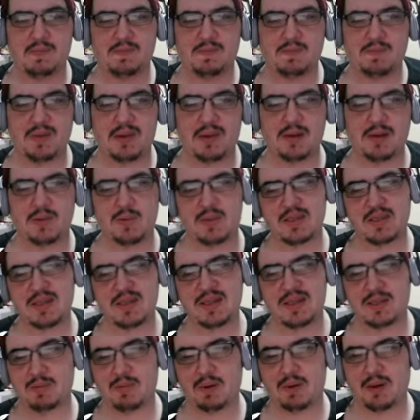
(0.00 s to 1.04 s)
I don't want to say the
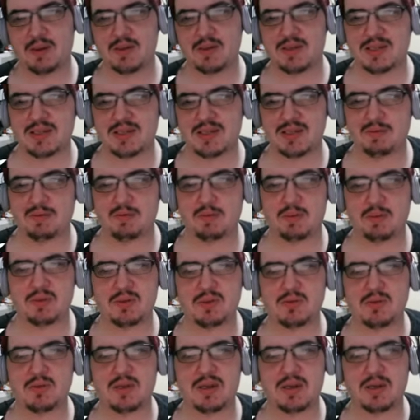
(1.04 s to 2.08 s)
politics of it, but don't
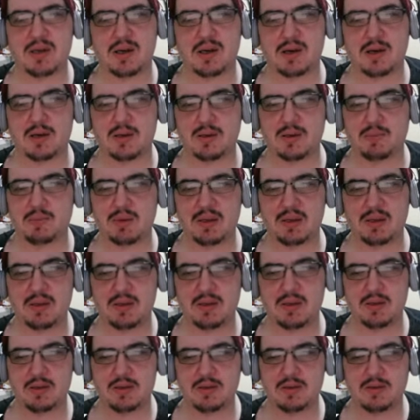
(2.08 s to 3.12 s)
get caught up
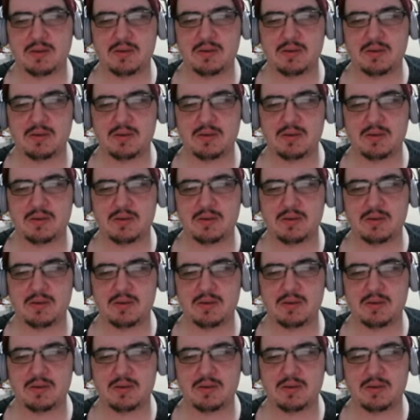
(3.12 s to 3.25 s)
in